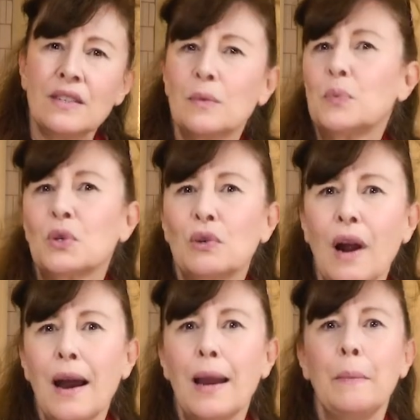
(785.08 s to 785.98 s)
and
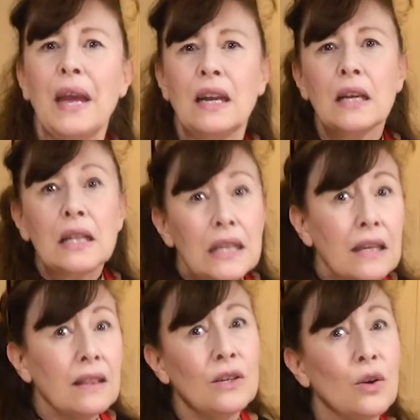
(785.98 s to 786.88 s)
subscribe and
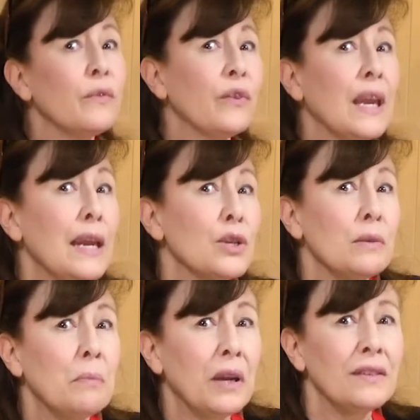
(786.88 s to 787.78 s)
click the
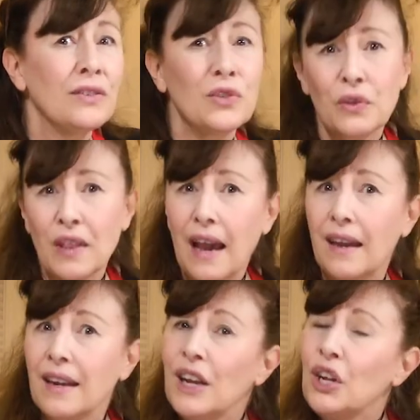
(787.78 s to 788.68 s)
notification button so
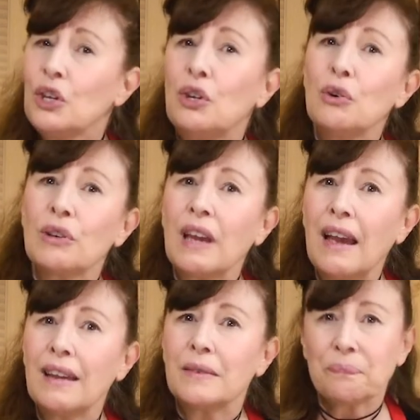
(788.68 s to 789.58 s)
that you'll
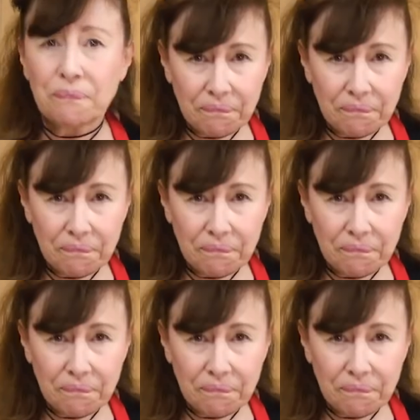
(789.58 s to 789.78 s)
get